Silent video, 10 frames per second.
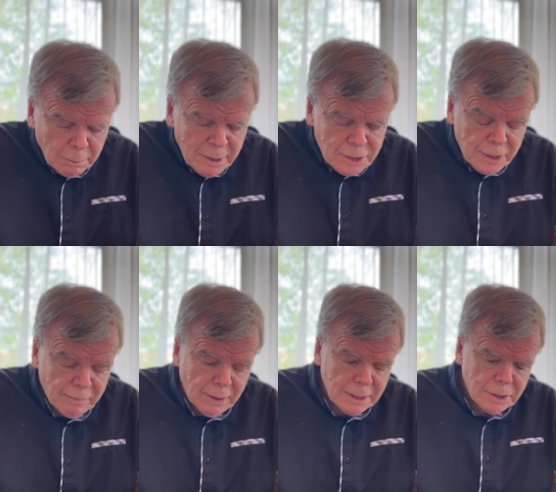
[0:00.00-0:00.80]
midst of
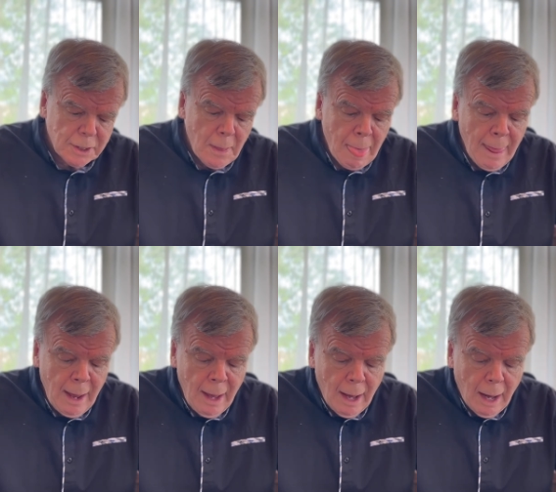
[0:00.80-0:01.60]
this
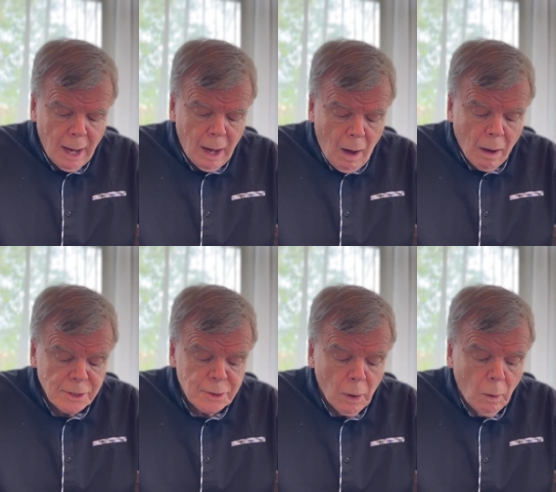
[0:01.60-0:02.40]
uh,
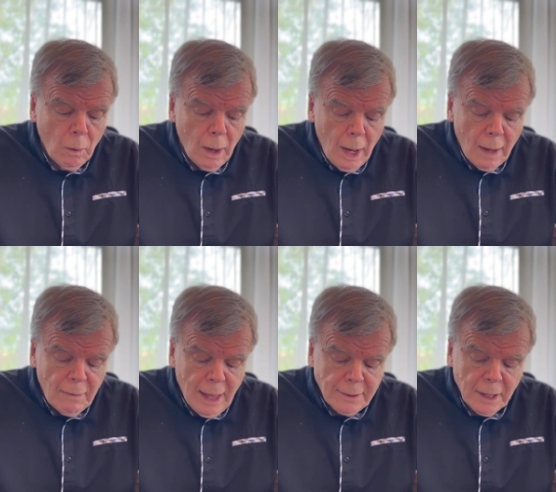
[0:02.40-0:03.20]
also
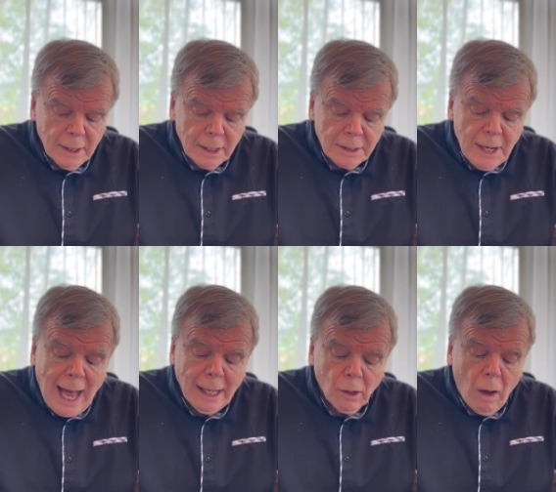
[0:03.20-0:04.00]
that uh,
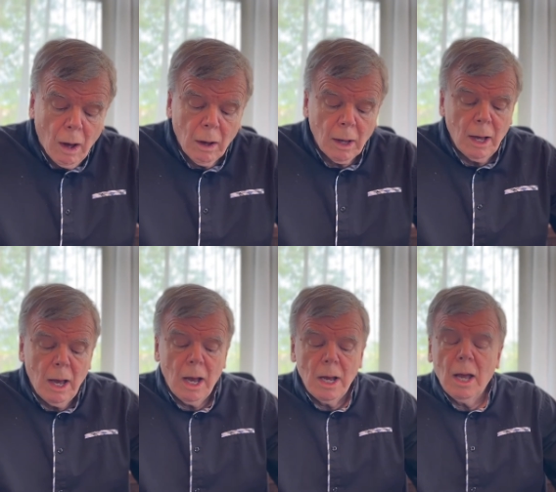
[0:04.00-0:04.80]
dialogue
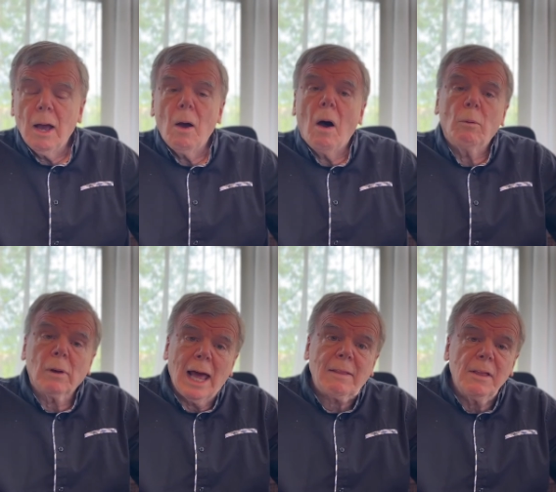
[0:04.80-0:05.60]
uh,
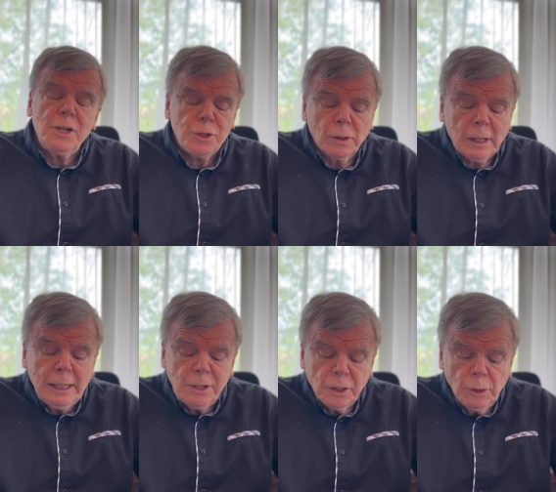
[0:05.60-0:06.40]
like this should
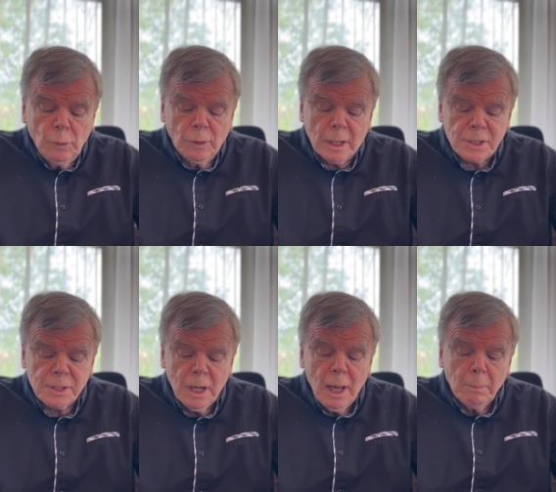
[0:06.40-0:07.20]
lead to
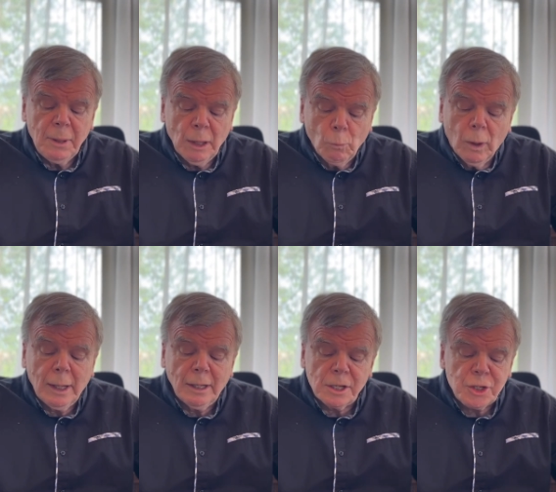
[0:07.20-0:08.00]
newness being
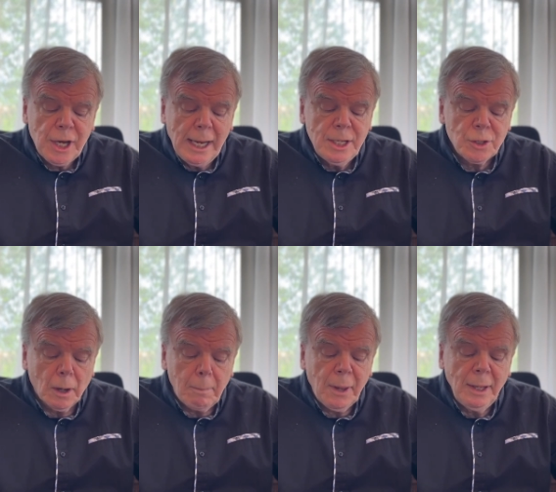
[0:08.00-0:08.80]
willing to change
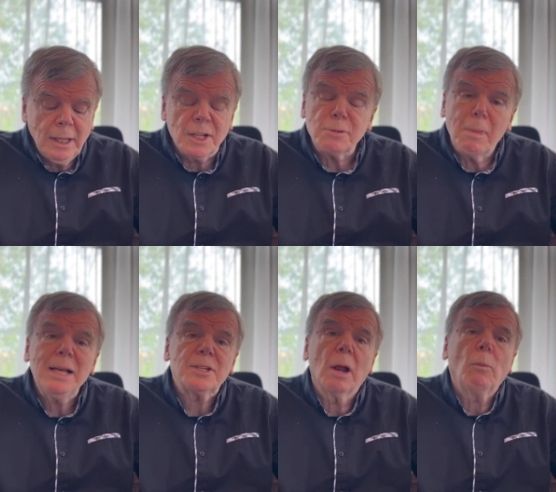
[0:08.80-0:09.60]
our opinions
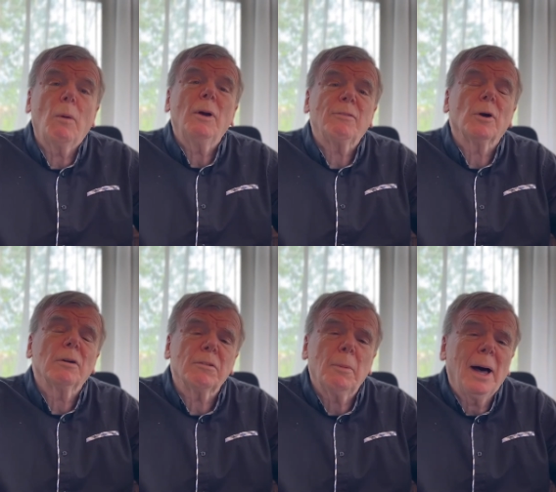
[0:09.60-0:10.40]
based on what we've
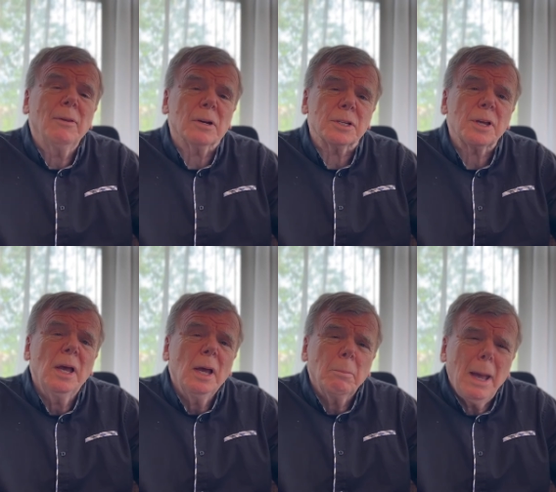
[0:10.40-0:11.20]
heard from others.
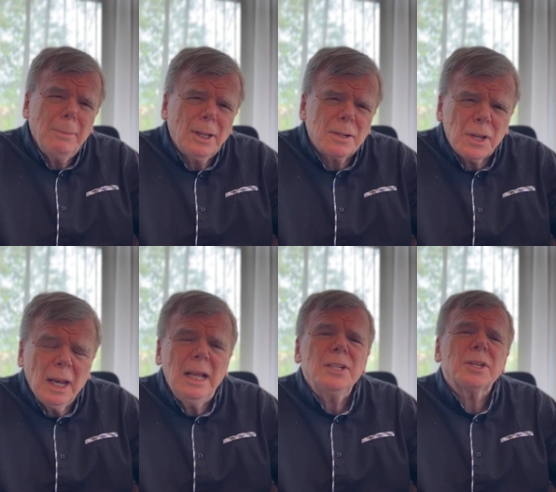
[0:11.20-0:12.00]
Maybe there's
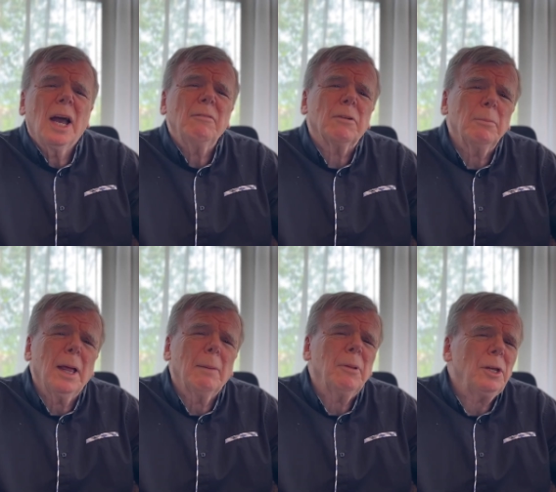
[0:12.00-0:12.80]
an insight from
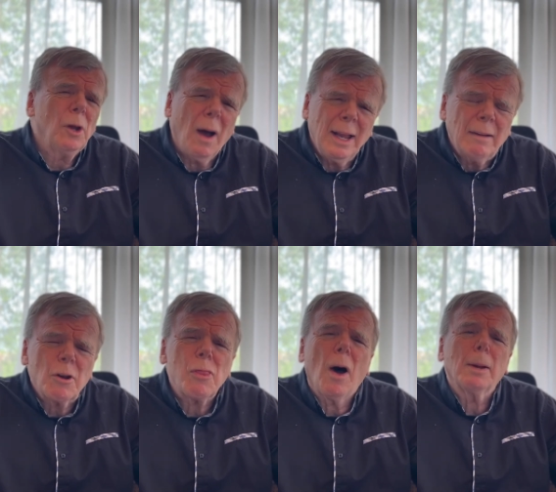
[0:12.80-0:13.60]
them that, you know, I
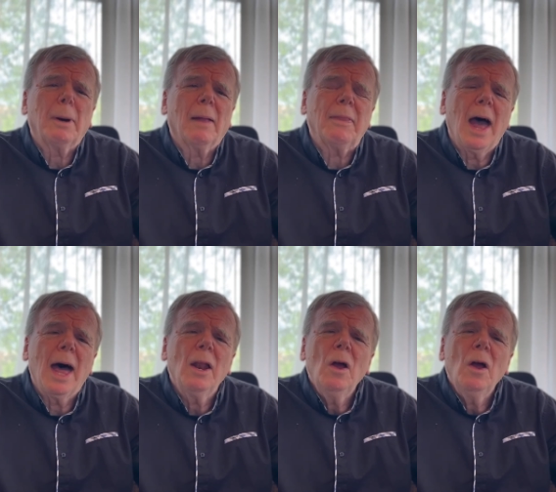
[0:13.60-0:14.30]
never thought about that.